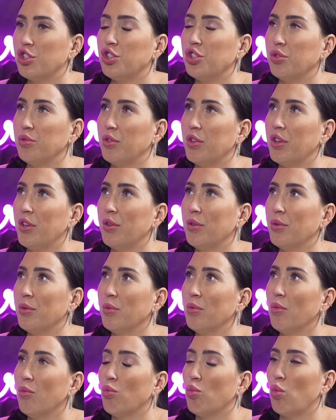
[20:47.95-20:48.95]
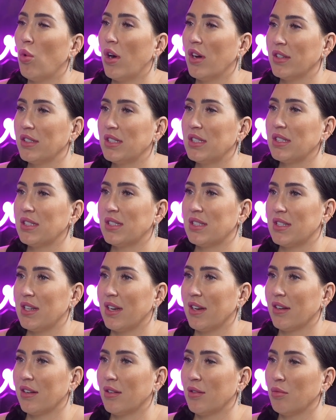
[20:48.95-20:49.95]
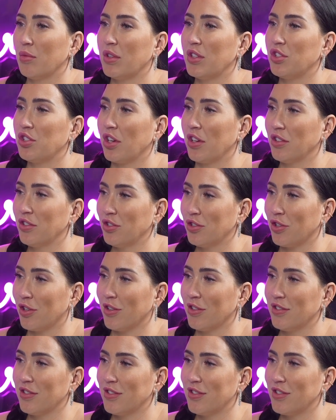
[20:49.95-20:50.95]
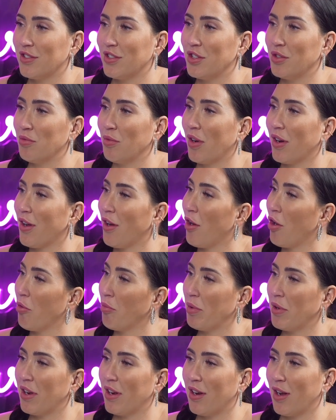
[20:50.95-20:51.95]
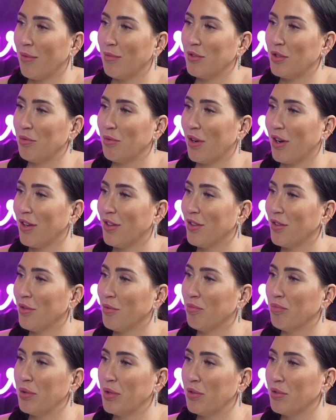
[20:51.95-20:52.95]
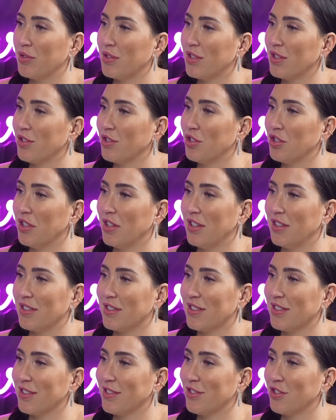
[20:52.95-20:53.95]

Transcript: Do you want to stick with just shirts? Do you want to open it up? Do you want to do boots and jeans and